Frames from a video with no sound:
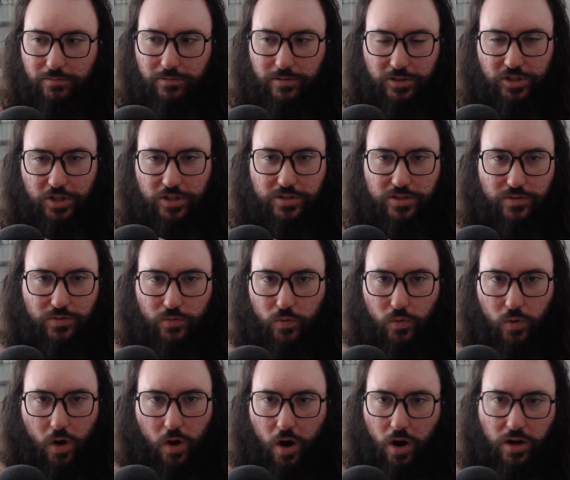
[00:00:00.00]
just
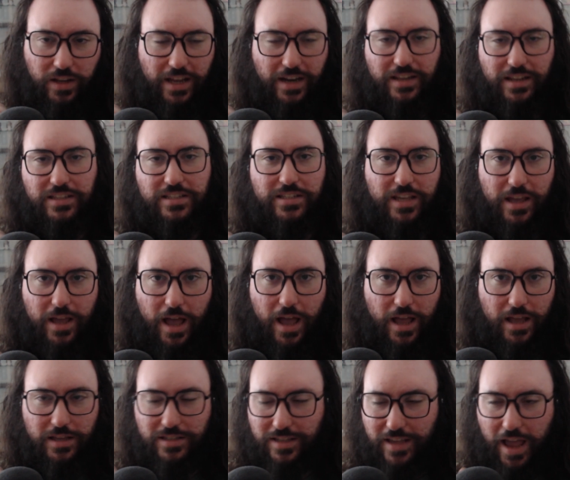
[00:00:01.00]
aren't getting
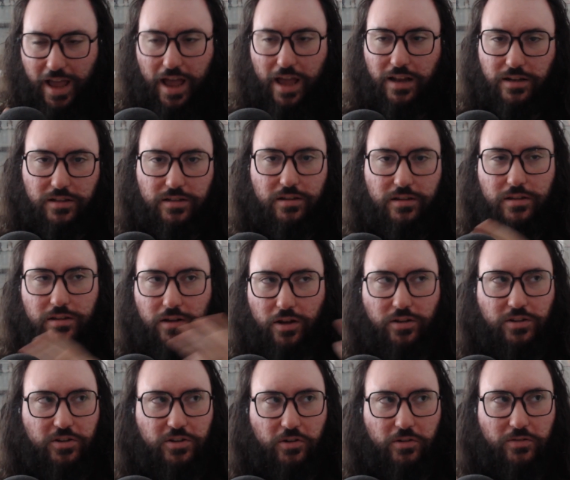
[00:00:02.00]
scanned
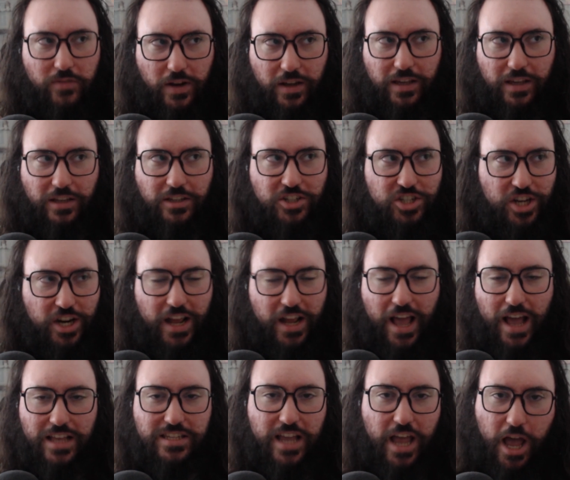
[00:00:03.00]
on your fucking shitty
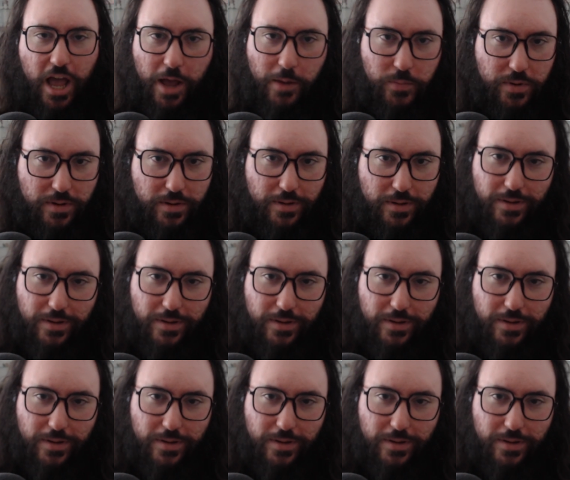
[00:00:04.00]
ass app.